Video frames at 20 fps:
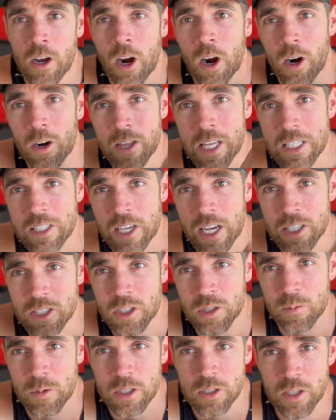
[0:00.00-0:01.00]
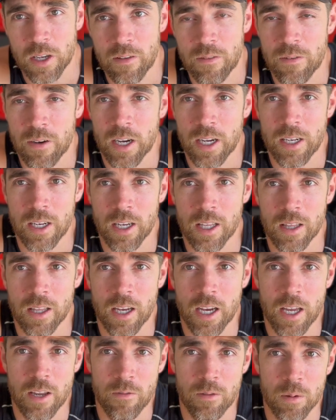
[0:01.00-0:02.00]
Are these estimates I find
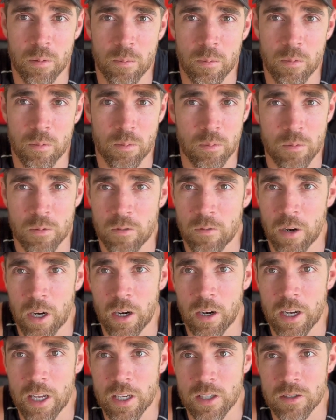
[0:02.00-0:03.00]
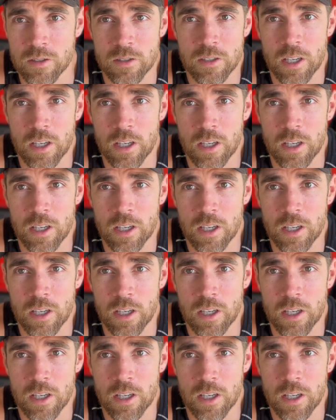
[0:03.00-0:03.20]
online from various,